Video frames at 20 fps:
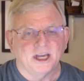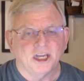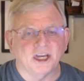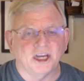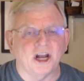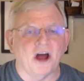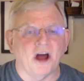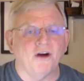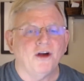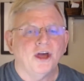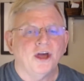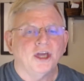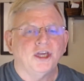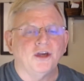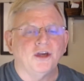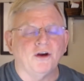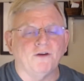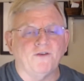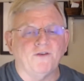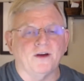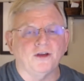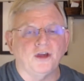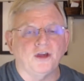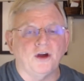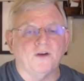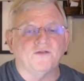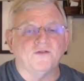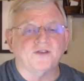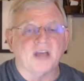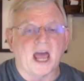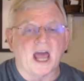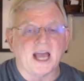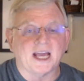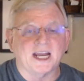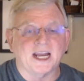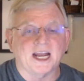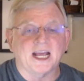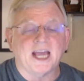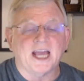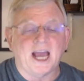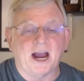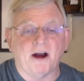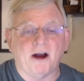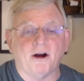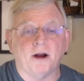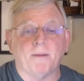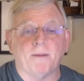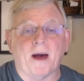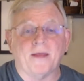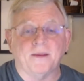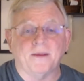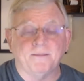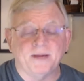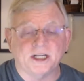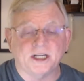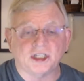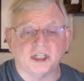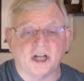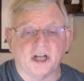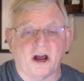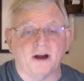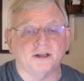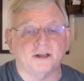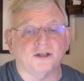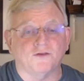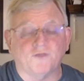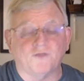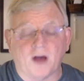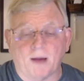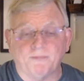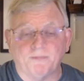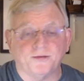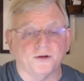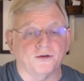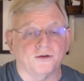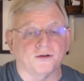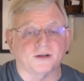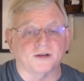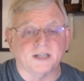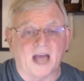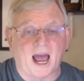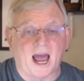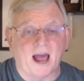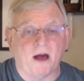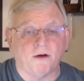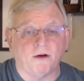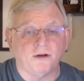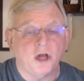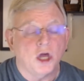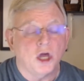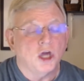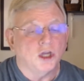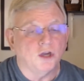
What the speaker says: You know, you have taken and cared about the missionaries who've come through your town.